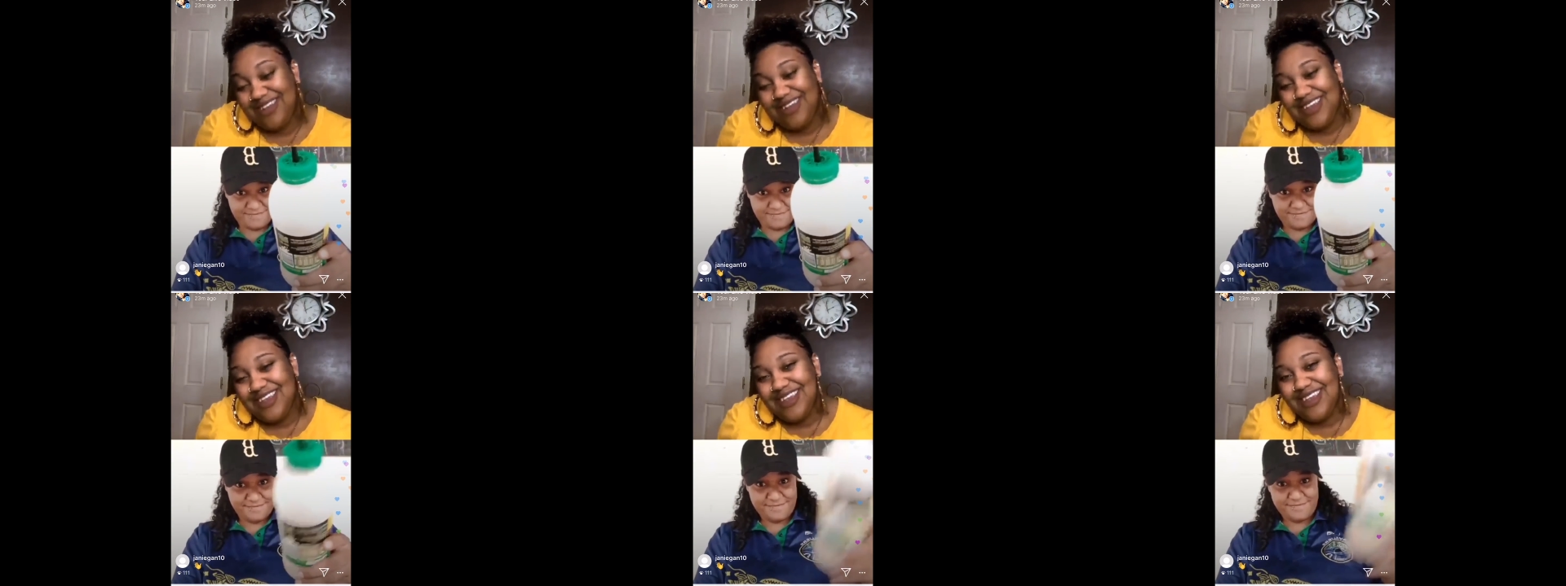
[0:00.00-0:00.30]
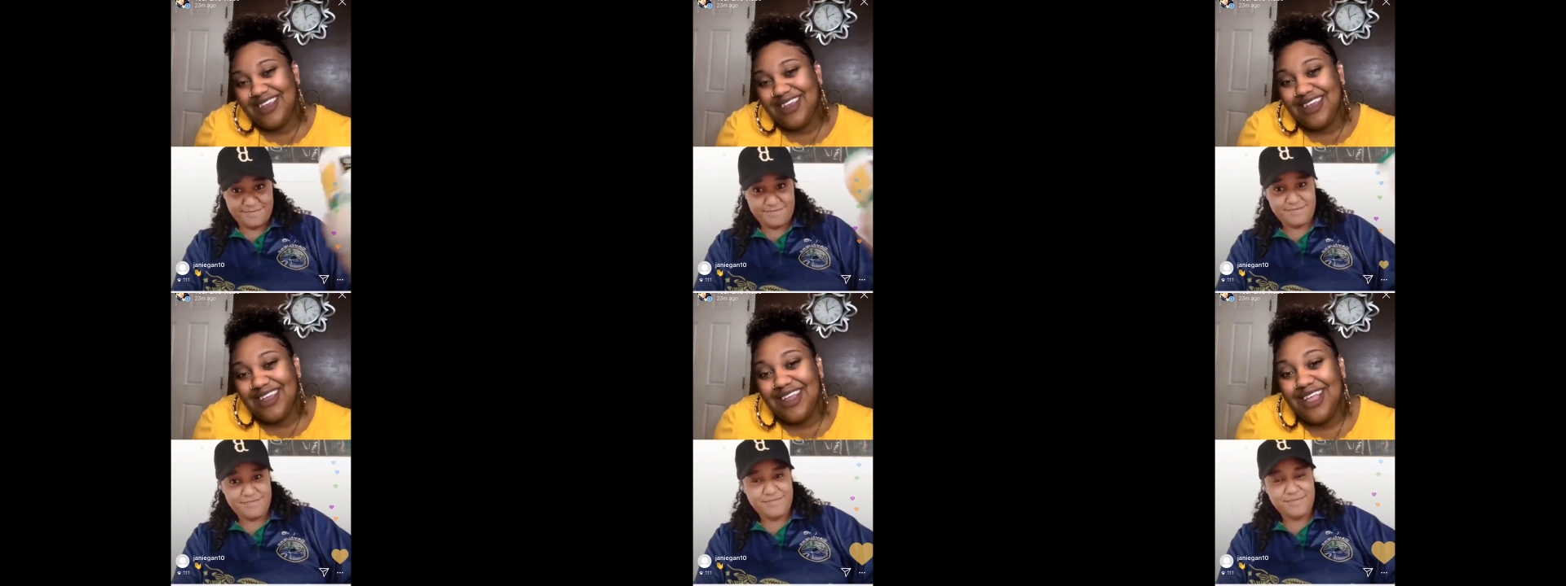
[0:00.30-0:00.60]

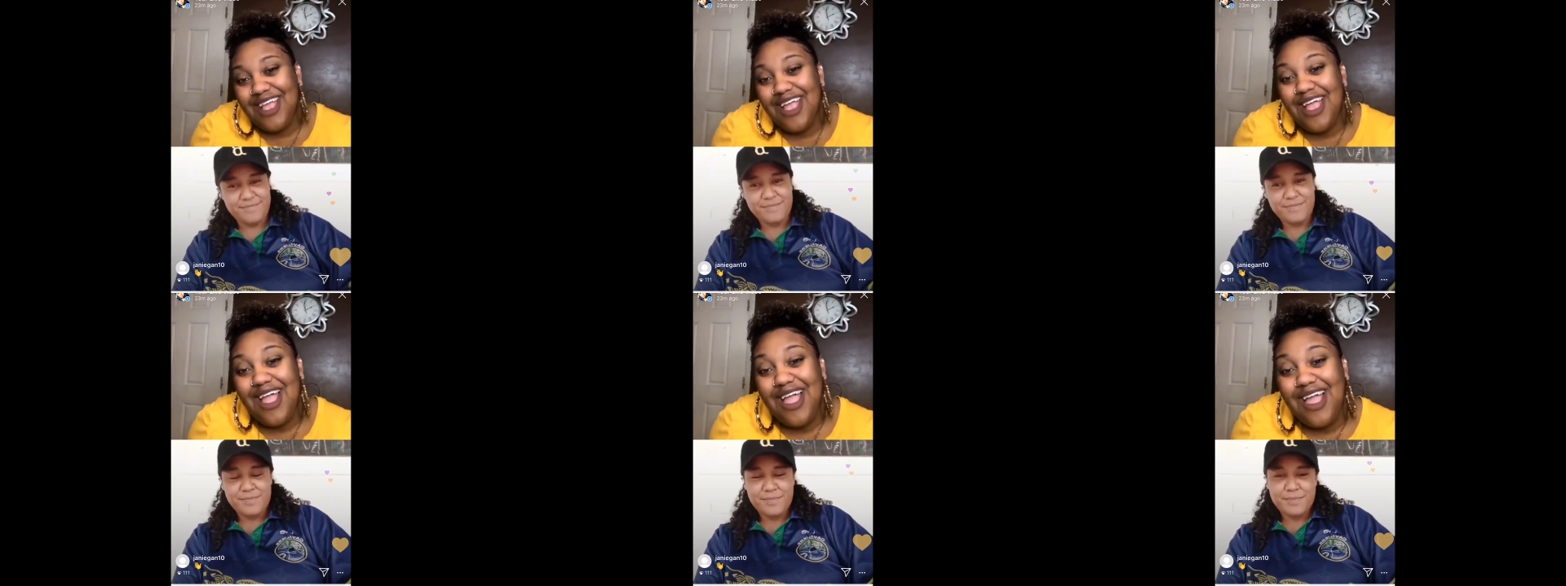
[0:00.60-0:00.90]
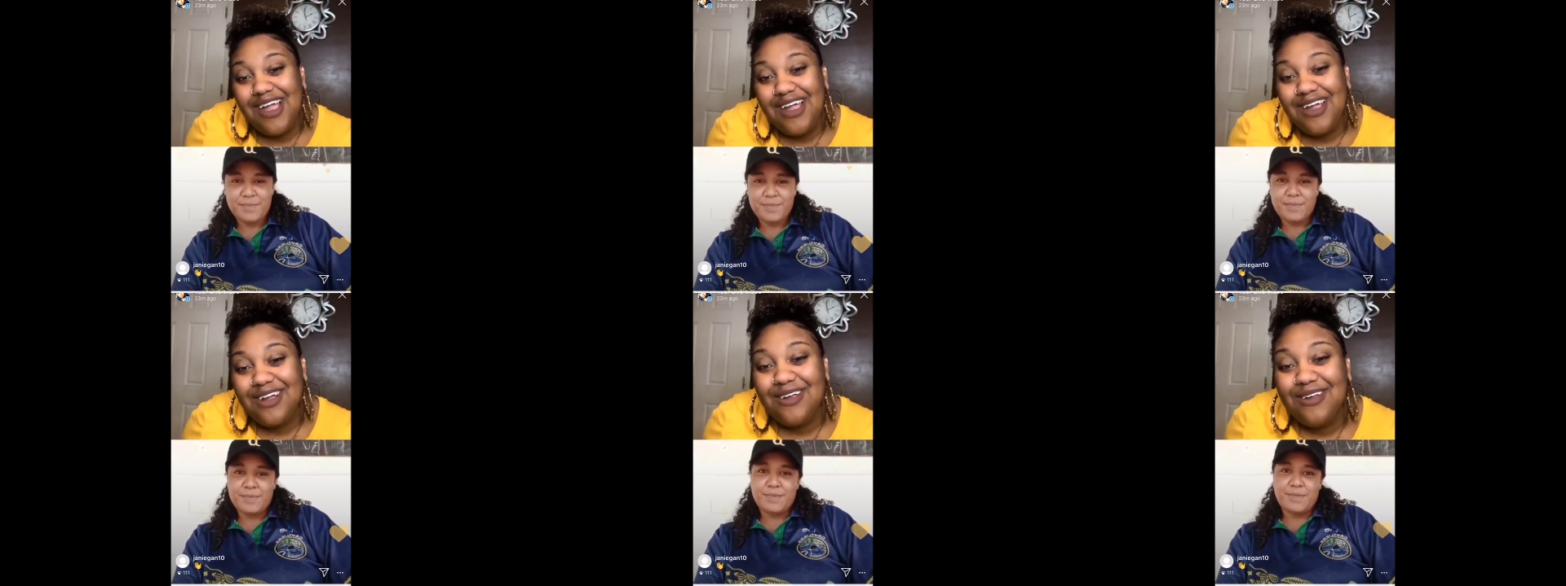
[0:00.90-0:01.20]

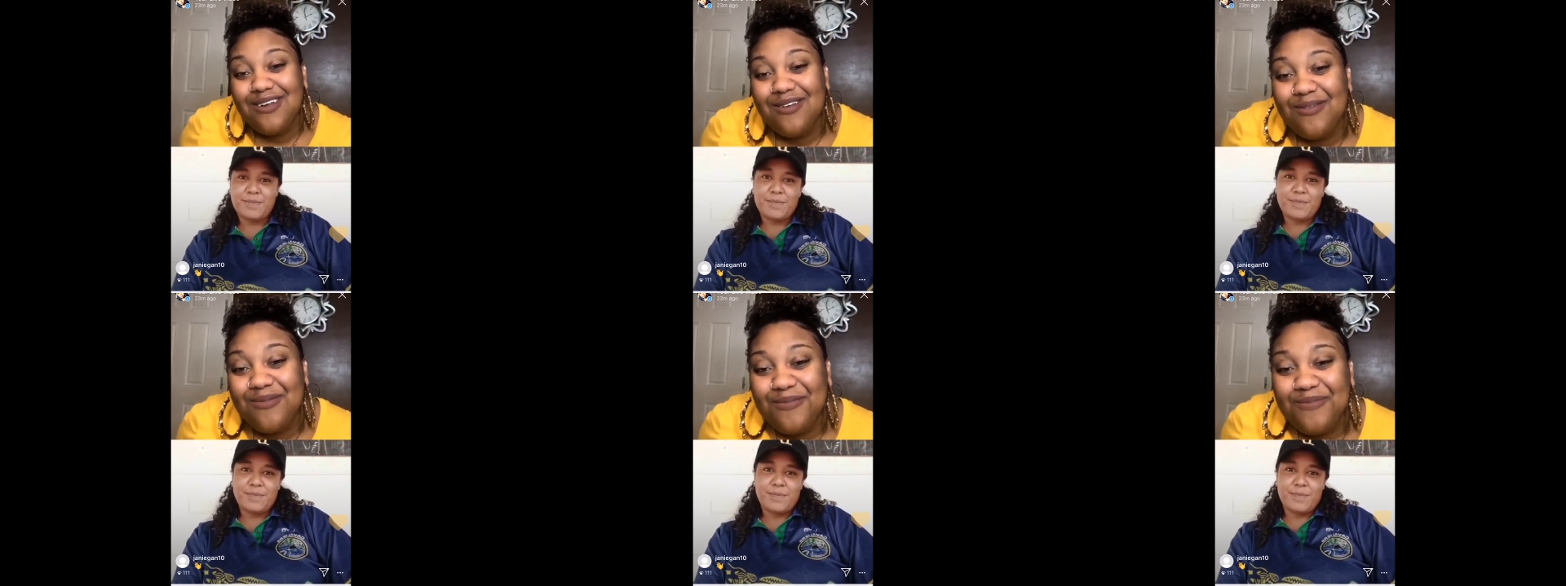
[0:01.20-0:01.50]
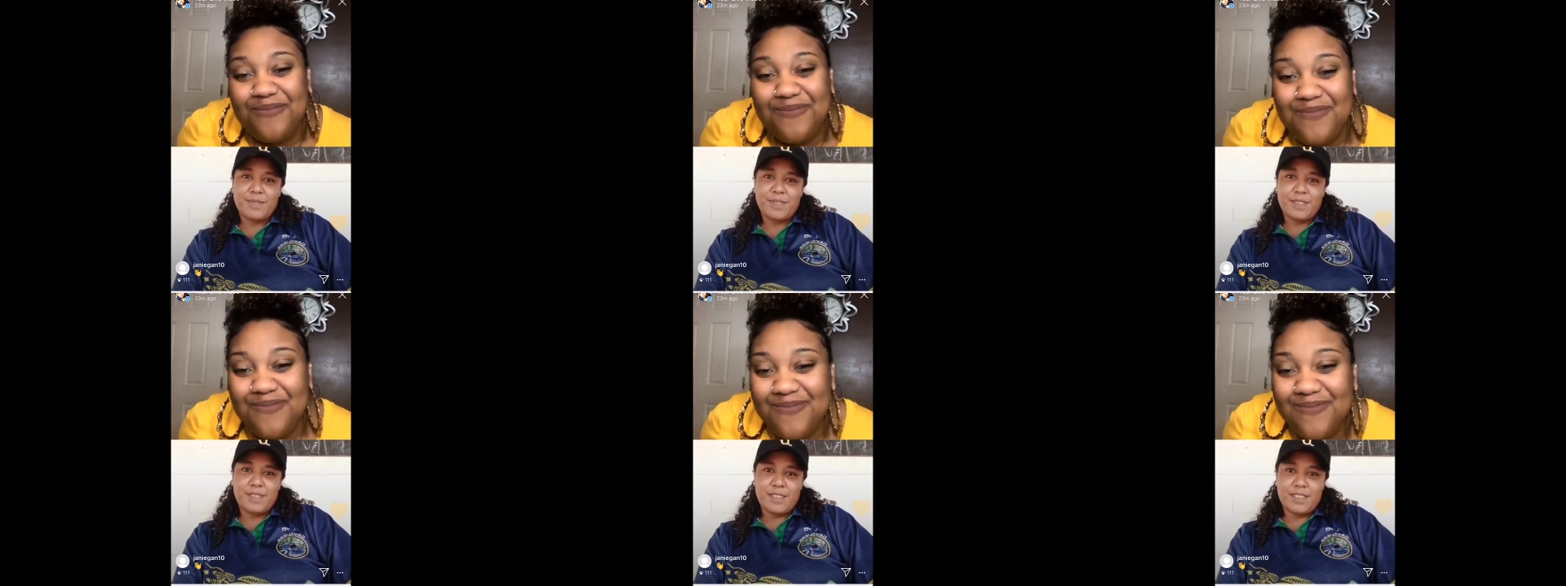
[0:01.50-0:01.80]

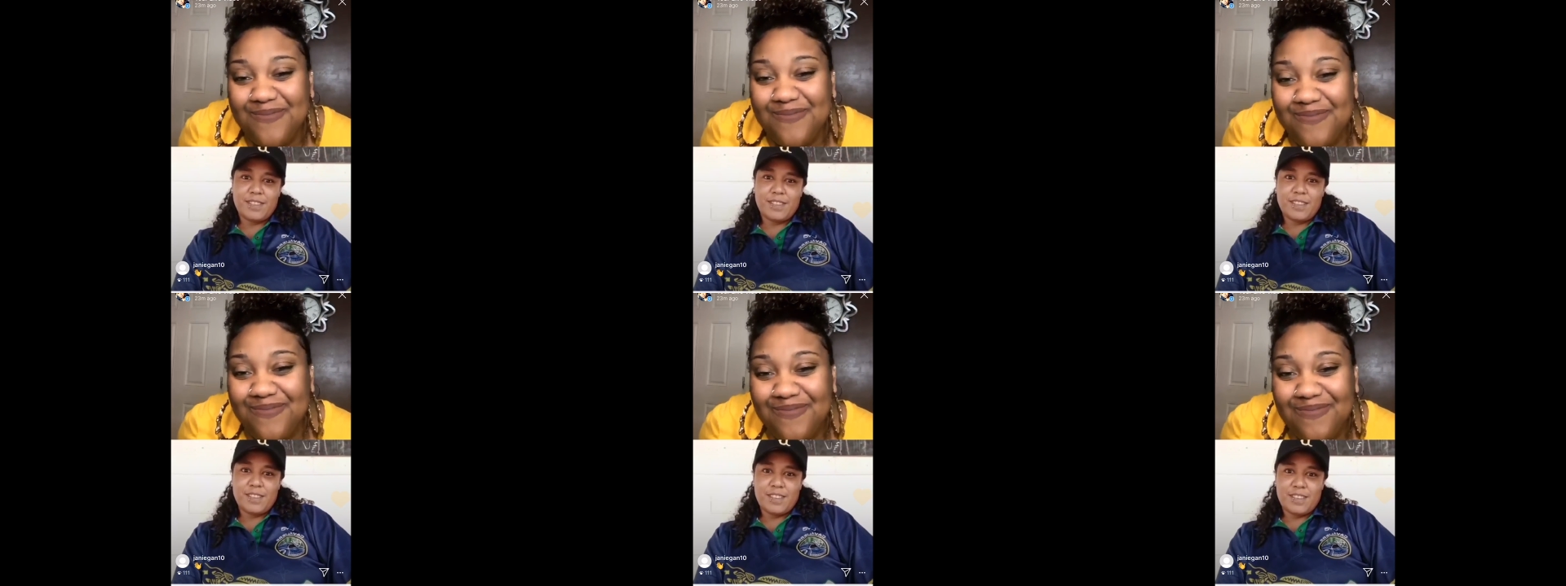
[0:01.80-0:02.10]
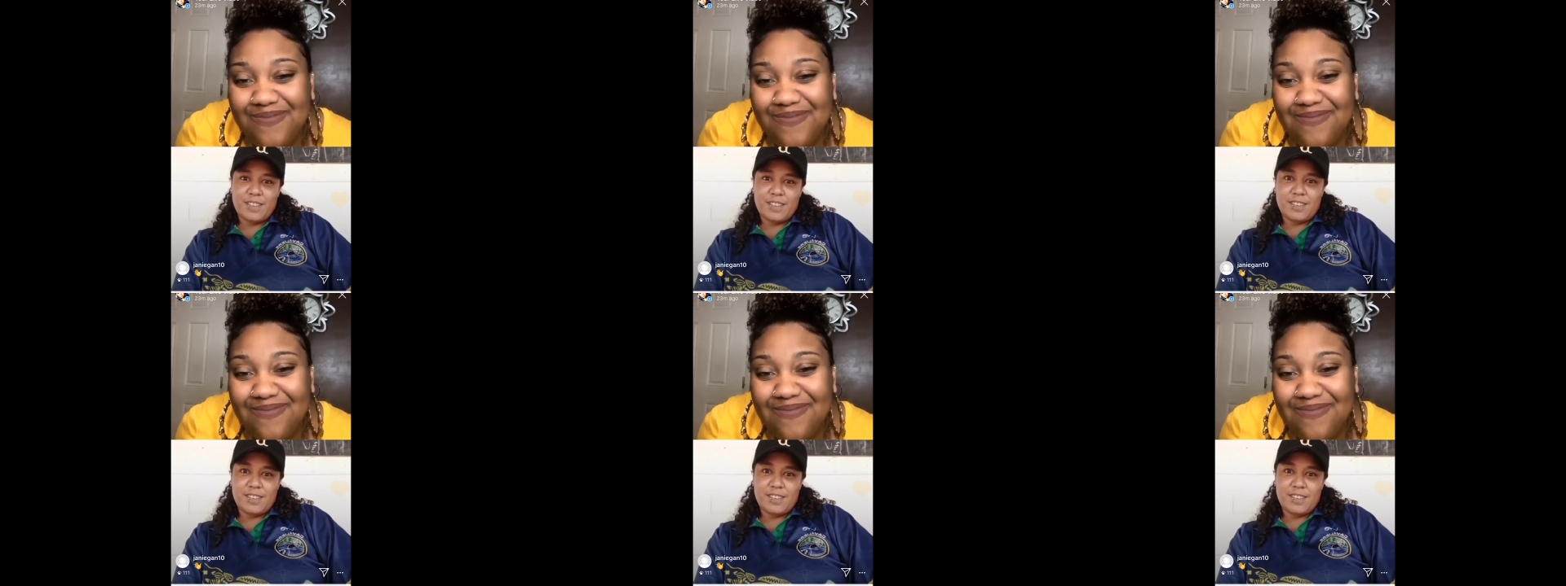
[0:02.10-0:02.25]
(silence)